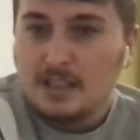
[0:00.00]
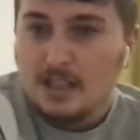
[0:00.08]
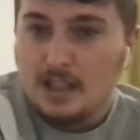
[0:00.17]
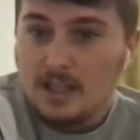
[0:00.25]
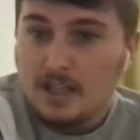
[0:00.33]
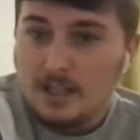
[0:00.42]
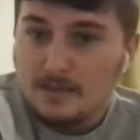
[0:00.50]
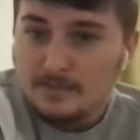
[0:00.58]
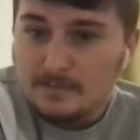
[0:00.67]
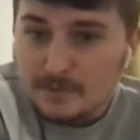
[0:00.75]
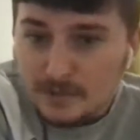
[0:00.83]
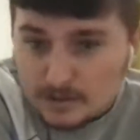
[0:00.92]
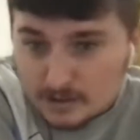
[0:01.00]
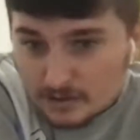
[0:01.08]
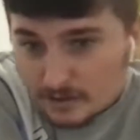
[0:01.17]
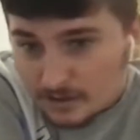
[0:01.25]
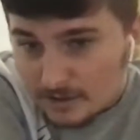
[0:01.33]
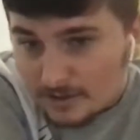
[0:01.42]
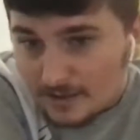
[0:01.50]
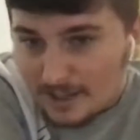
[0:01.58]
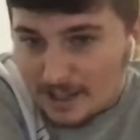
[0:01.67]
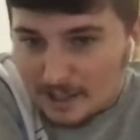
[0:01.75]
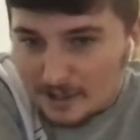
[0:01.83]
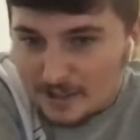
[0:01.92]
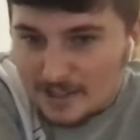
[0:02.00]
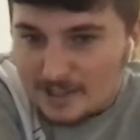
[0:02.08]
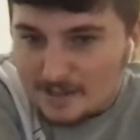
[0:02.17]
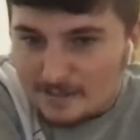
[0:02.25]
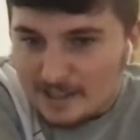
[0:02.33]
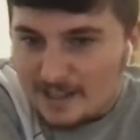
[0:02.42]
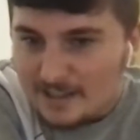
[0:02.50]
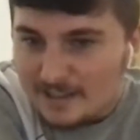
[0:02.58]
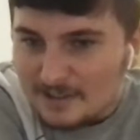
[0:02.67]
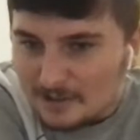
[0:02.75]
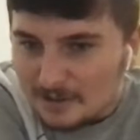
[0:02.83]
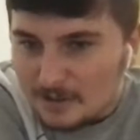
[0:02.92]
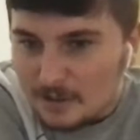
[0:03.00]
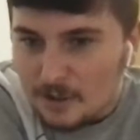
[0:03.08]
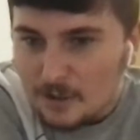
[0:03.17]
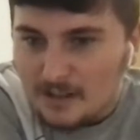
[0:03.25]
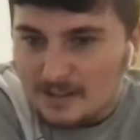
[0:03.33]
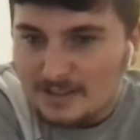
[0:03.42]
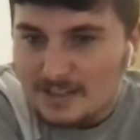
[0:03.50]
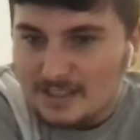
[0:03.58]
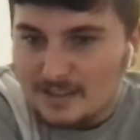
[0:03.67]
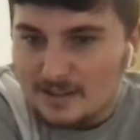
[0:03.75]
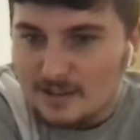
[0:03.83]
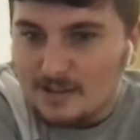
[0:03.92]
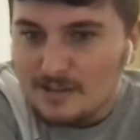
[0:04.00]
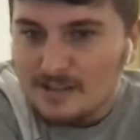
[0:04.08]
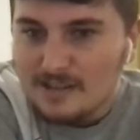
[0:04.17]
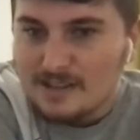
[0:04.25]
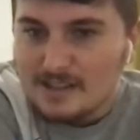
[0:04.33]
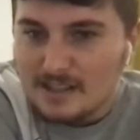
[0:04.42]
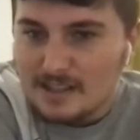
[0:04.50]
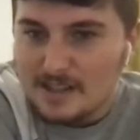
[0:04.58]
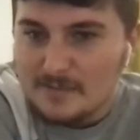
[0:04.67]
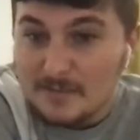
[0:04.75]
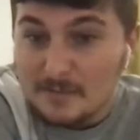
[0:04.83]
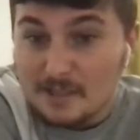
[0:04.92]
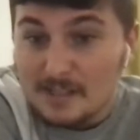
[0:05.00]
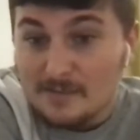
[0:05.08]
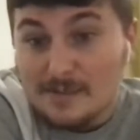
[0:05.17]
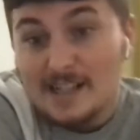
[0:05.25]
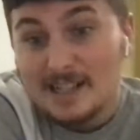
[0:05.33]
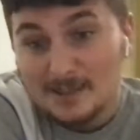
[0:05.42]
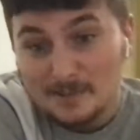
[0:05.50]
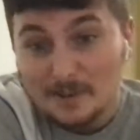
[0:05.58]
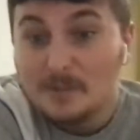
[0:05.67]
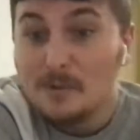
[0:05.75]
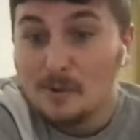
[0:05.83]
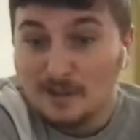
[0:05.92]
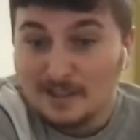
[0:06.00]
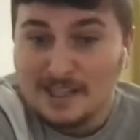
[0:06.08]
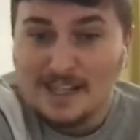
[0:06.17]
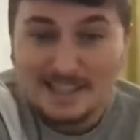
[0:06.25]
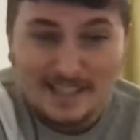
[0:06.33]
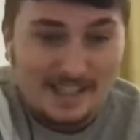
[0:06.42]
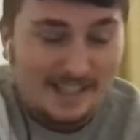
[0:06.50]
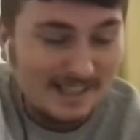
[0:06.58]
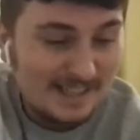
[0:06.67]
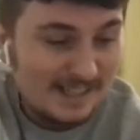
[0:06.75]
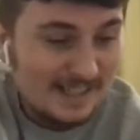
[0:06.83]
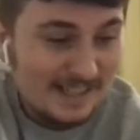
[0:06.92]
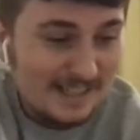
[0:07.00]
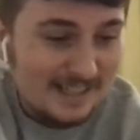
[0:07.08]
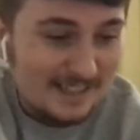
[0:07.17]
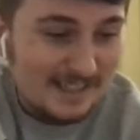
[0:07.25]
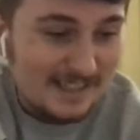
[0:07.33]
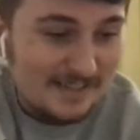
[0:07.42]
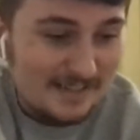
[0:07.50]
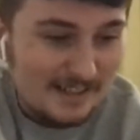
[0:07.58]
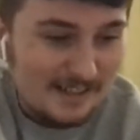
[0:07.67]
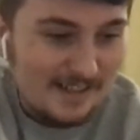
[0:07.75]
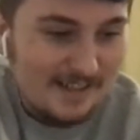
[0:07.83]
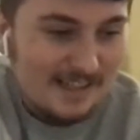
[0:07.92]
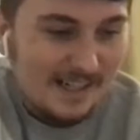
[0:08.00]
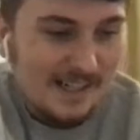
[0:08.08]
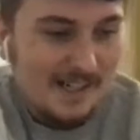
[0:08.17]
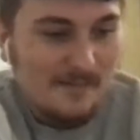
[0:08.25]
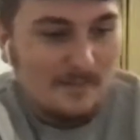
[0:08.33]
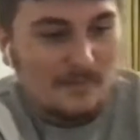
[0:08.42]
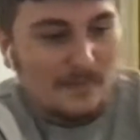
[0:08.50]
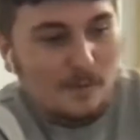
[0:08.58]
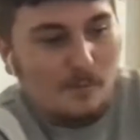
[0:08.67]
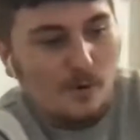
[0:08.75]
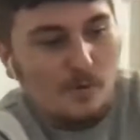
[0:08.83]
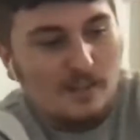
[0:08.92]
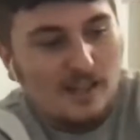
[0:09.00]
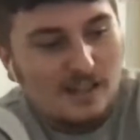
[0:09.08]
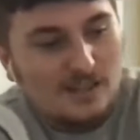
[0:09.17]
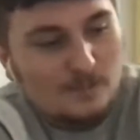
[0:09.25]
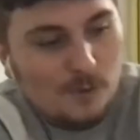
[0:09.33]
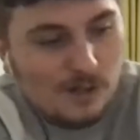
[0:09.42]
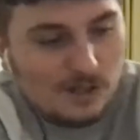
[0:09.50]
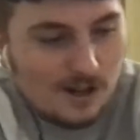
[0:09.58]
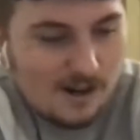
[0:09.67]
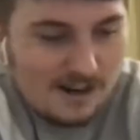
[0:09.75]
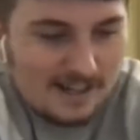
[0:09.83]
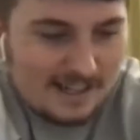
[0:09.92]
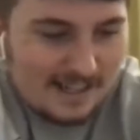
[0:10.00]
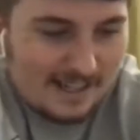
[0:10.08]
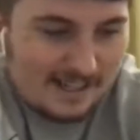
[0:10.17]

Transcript: Hello, Jason, mate. How you doing? Not sure how the Daggers lost. Missing Macca to put the ball in the net. Yeah, they really are. Paul McCullum, what a guy.